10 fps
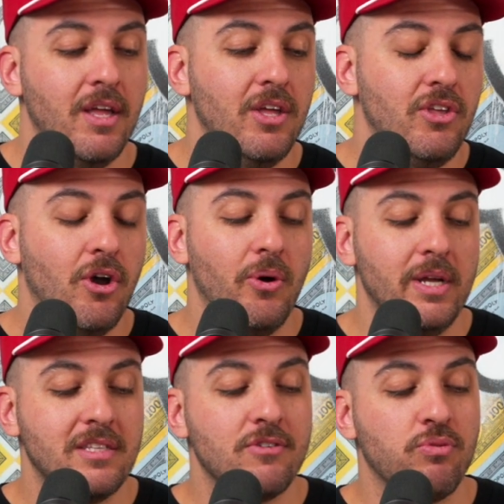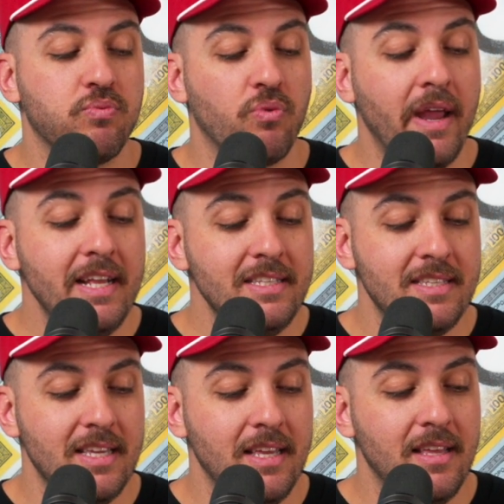Yo, it's
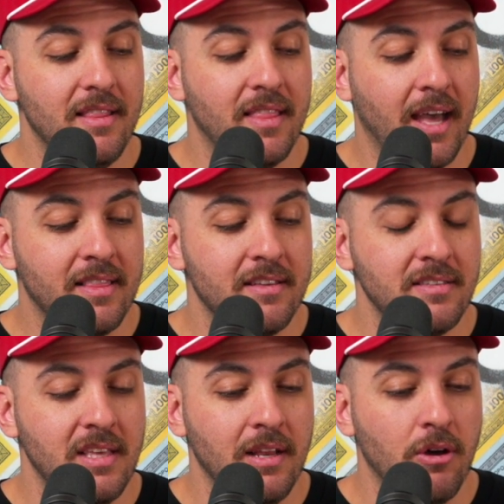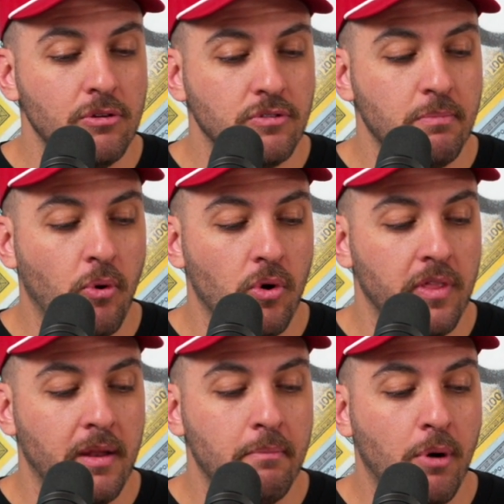crazy that this thing knows more
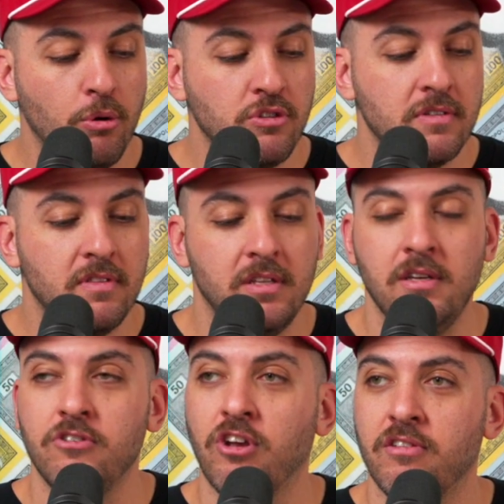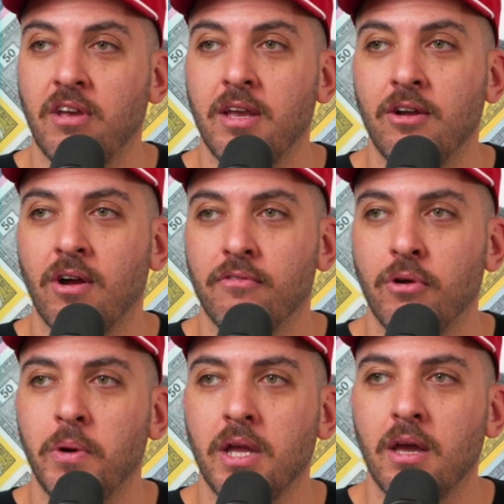than most of the DJs I hear every
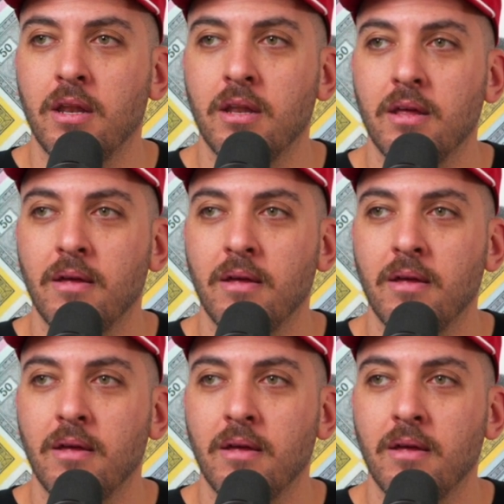weekend.